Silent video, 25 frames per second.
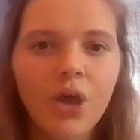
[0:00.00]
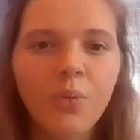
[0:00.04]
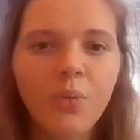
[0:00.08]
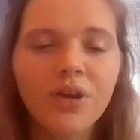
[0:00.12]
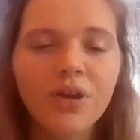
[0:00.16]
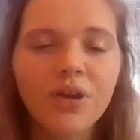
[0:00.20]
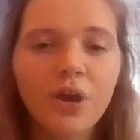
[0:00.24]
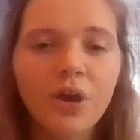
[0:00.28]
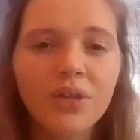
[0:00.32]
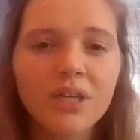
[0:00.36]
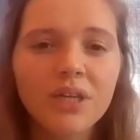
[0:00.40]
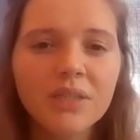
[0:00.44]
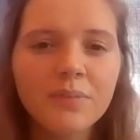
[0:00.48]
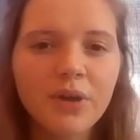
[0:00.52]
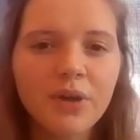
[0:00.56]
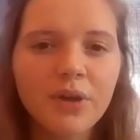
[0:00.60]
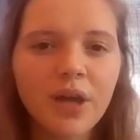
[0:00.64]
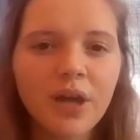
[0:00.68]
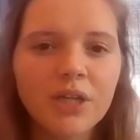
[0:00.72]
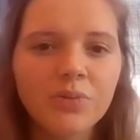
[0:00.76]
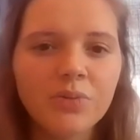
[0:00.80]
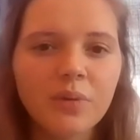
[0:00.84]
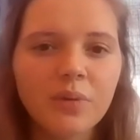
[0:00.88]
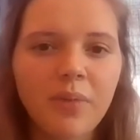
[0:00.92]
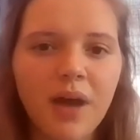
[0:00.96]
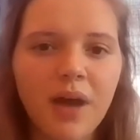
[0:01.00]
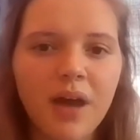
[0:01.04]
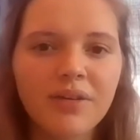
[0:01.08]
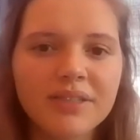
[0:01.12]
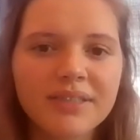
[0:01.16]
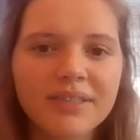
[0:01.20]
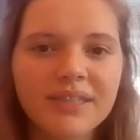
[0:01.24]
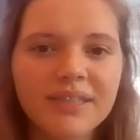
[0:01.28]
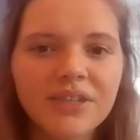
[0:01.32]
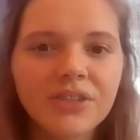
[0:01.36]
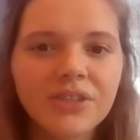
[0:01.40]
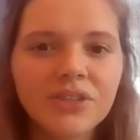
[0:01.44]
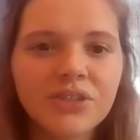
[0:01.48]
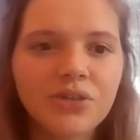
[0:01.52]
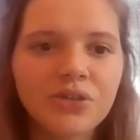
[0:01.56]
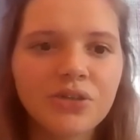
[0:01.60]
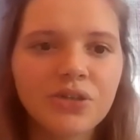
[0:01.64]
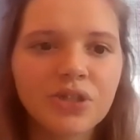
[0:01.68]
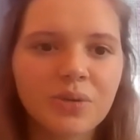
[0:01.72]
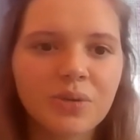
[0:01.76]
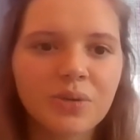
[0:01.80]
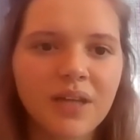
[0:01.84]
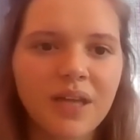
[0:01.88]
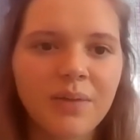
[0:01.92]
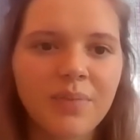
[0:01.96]
We know this because when mycin is
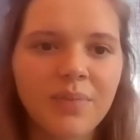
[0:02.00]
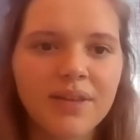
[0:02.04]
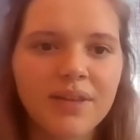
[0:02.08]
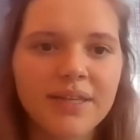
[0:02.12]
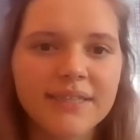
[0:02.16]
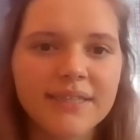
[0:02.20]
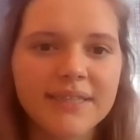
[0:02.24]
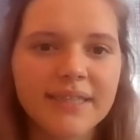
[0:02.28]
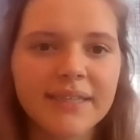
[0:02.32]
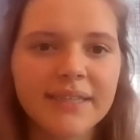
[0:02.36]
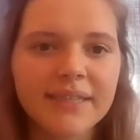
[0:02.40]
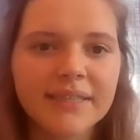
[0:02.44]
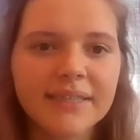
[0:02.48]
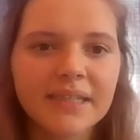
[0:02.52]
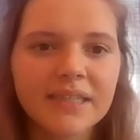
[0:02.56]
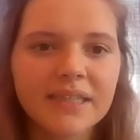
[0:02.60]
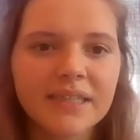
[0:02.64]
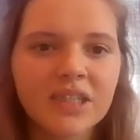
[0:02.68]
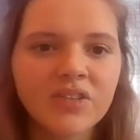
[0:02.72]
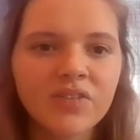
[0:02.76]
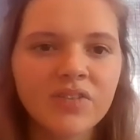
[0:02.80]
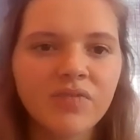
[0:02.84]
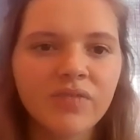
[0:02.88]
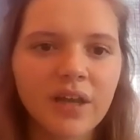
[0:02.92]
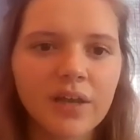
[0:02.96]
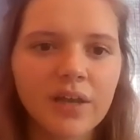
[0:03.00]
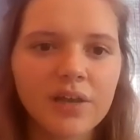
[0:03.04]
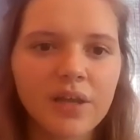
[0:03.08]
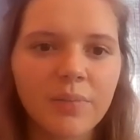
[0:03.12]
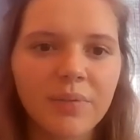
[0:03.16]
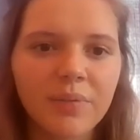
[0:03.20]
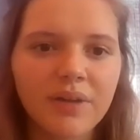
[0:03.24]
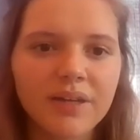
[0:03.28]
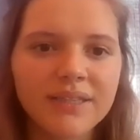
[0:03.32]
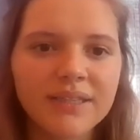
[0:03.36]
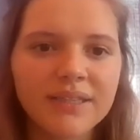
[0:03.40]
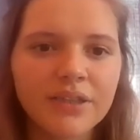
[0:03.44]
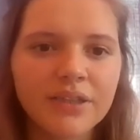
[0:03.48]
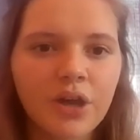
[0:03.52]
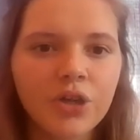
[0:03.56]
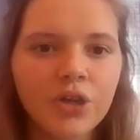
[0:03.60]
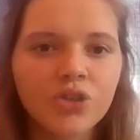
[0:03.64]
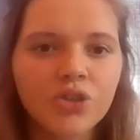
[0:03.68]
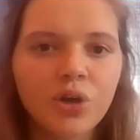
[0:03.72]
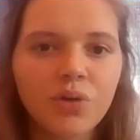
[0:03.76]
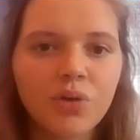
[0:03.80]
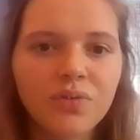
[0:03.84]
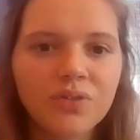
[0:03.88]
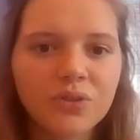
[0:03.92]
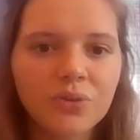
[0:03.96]
used to inhibit the synthesis of sphingolipids,
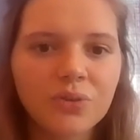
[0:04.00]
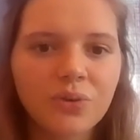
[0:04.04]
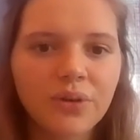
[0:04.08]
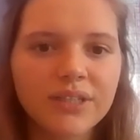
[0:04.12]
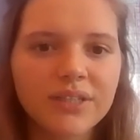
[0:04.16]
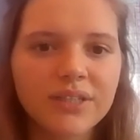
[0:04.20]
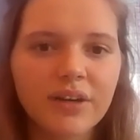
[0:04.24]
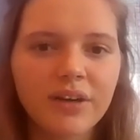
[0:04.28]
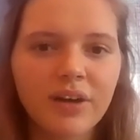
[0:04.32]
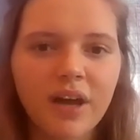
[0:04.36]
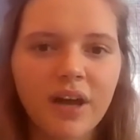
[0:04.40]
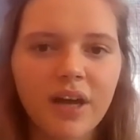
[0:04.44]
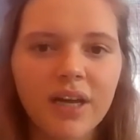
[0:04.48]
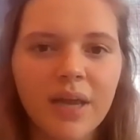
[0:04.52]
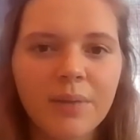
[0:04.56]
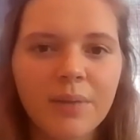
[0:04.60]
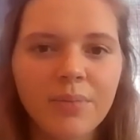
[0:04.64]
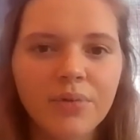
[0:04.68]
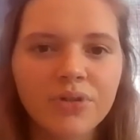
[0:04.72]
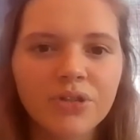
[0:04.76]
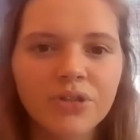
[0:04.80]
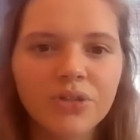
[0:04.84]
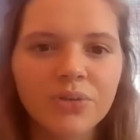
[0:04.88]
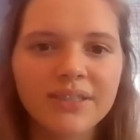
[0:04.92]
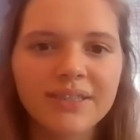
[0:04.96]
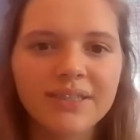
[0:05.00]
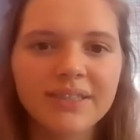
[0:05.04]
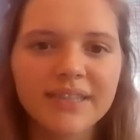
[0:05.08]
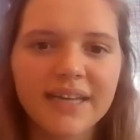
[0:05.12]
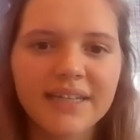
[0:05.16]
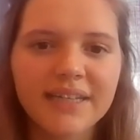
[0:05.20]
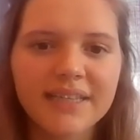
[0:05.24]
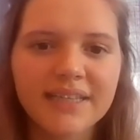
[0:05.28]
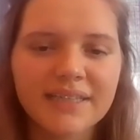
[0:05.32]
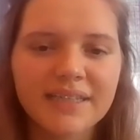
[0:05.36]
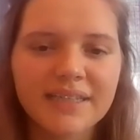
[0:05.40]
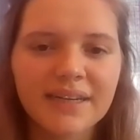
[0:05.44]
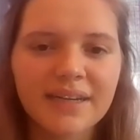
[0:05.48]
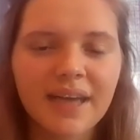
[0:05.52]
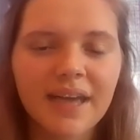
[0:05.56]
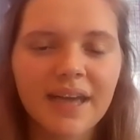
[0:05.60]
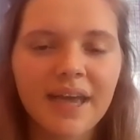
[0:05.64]
trophozoites are unable to encysst.